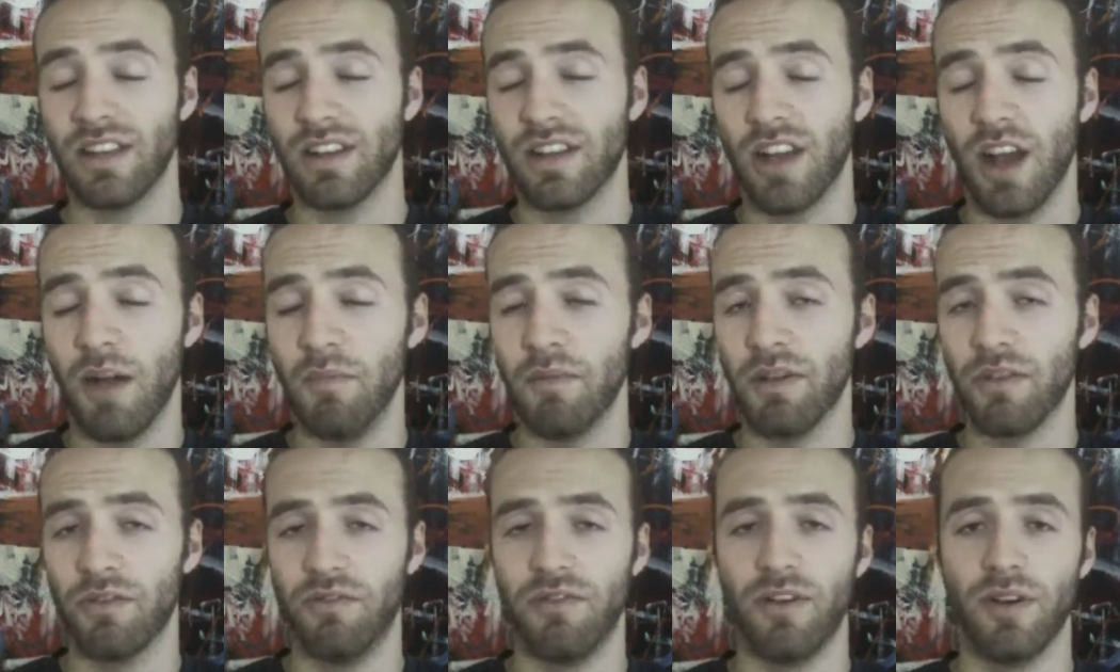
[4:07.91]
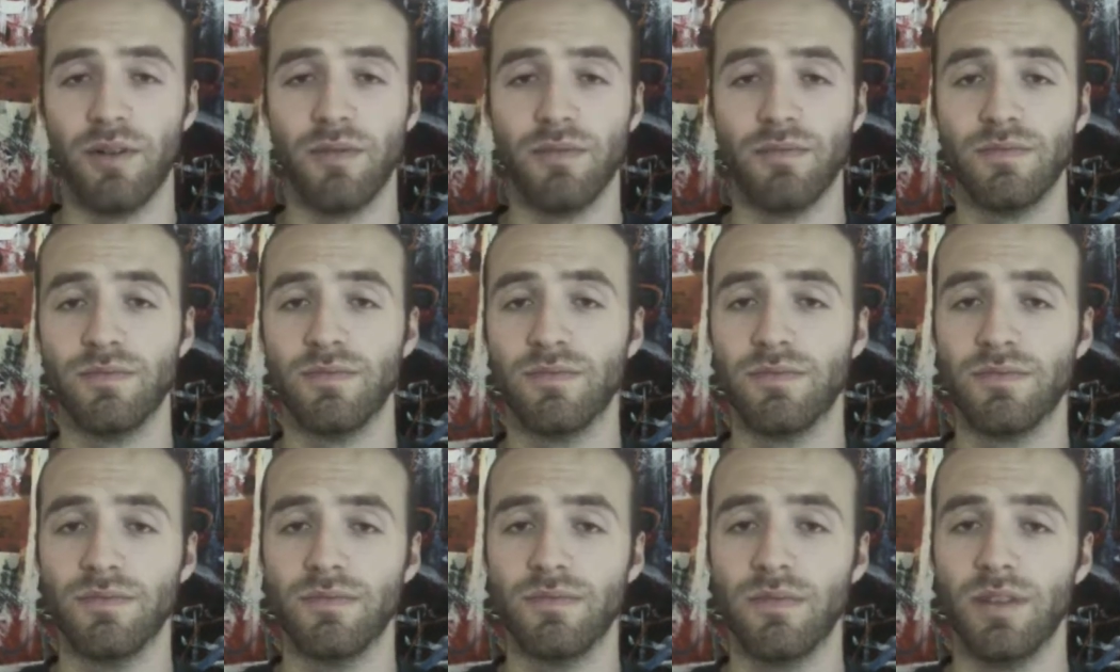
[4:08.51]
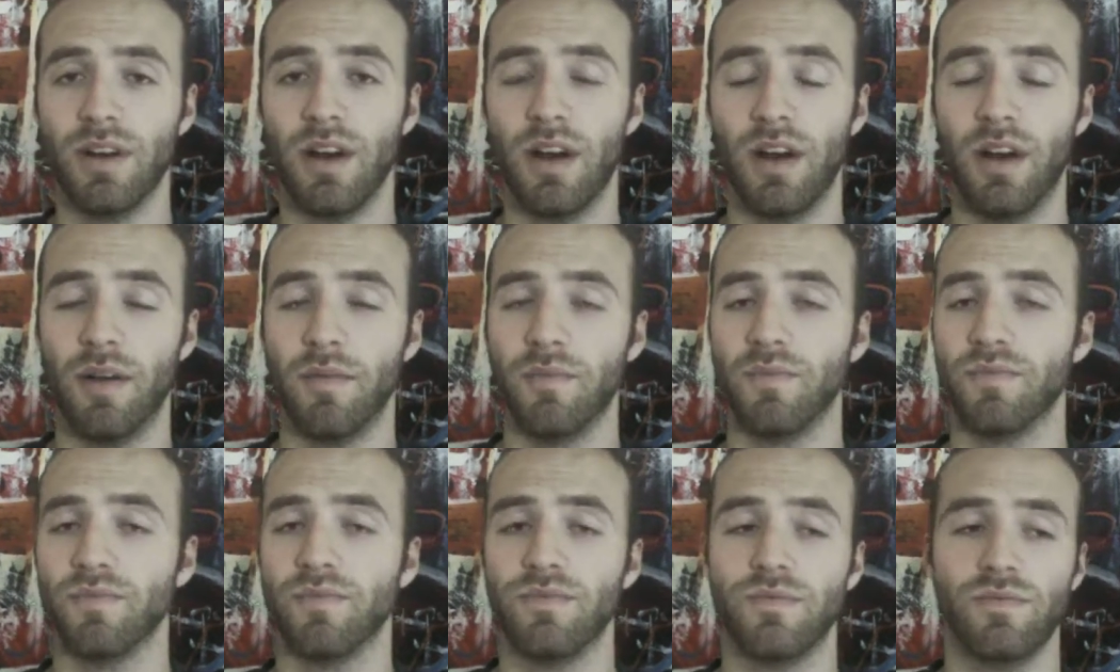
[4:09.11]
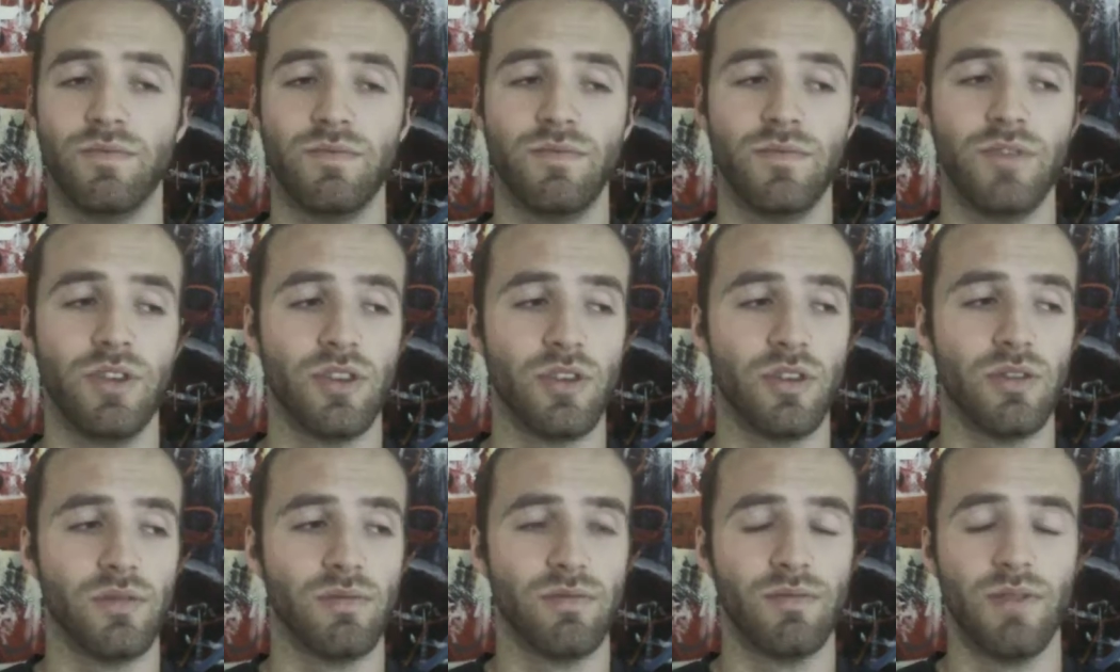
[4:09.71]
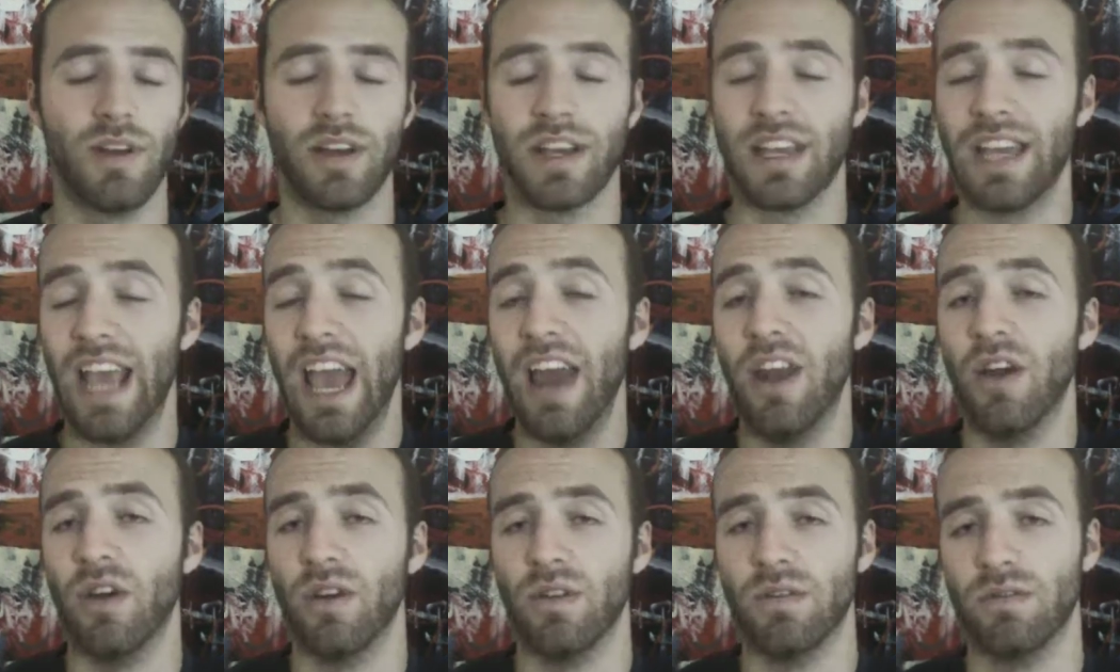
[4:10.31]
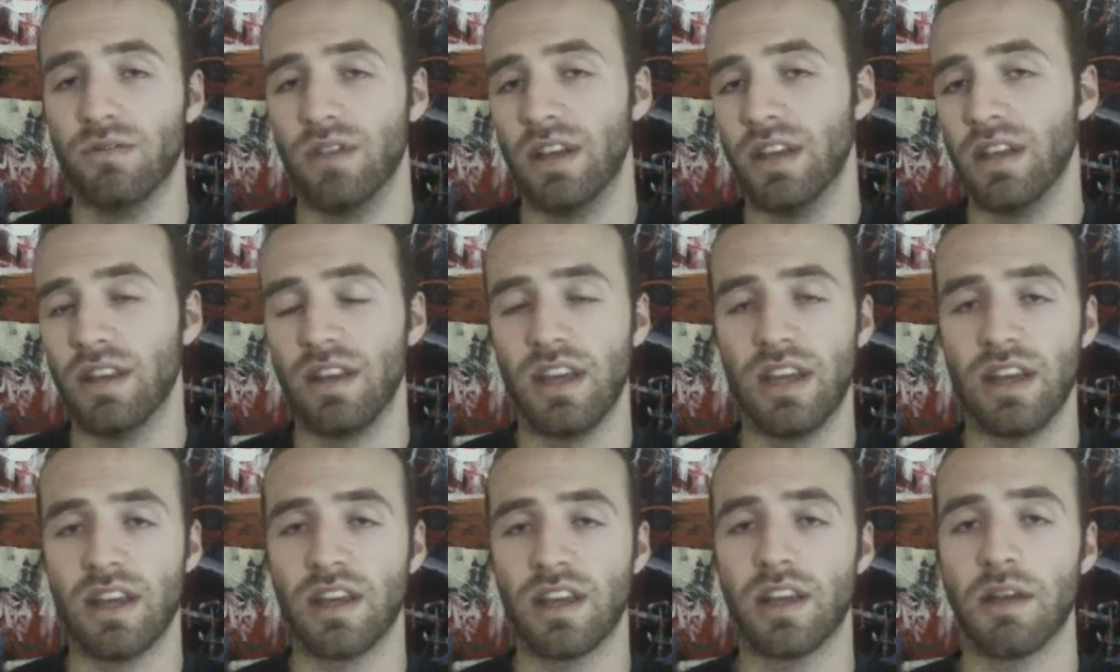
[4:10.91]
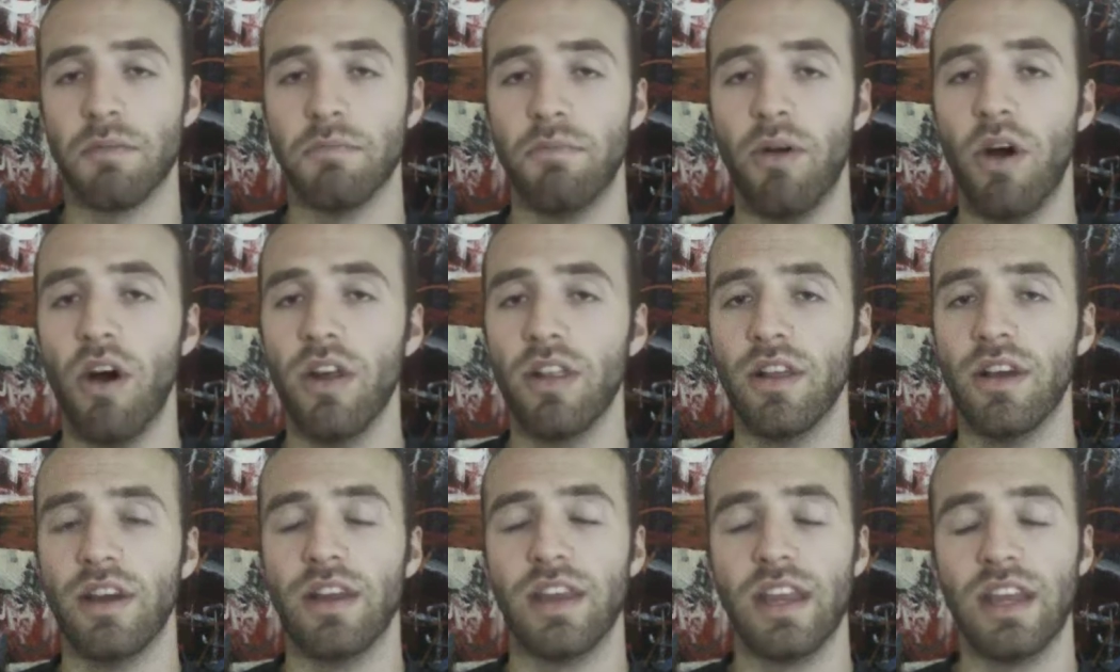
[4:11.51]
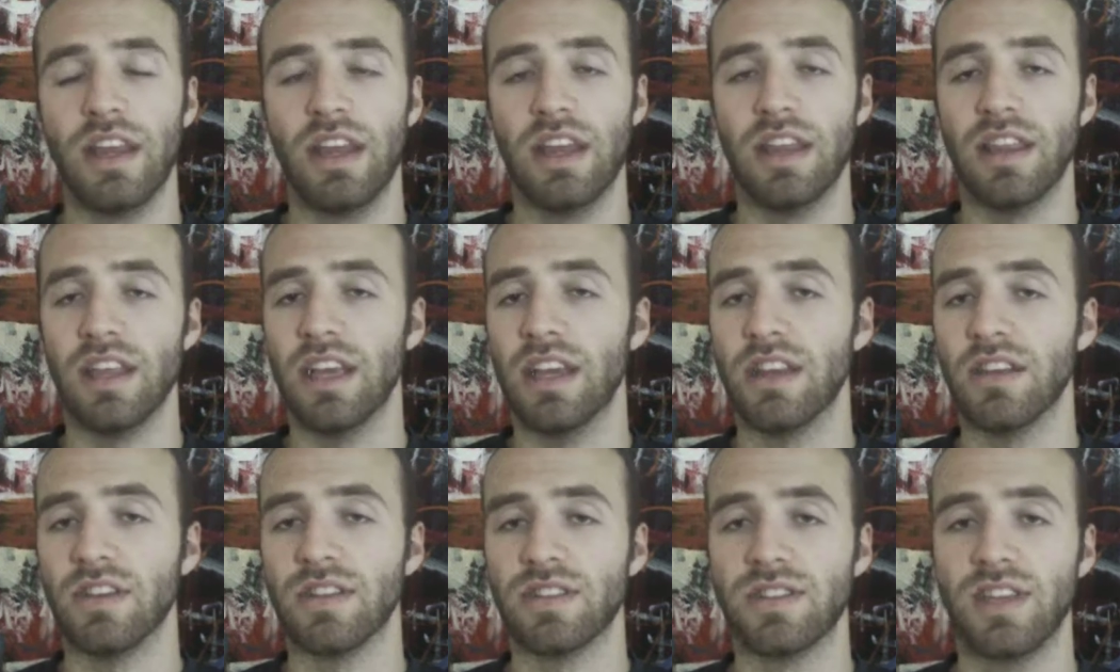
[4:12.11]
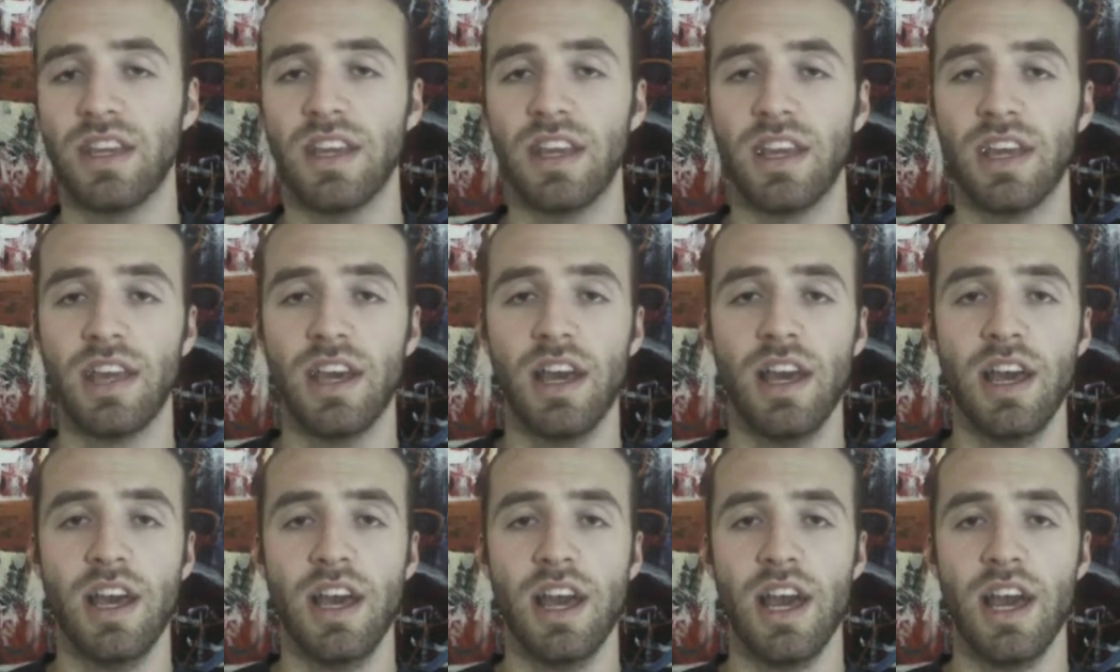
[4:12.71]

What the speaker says: Coming from, you know, a ghetto in Kampala, in the inner city.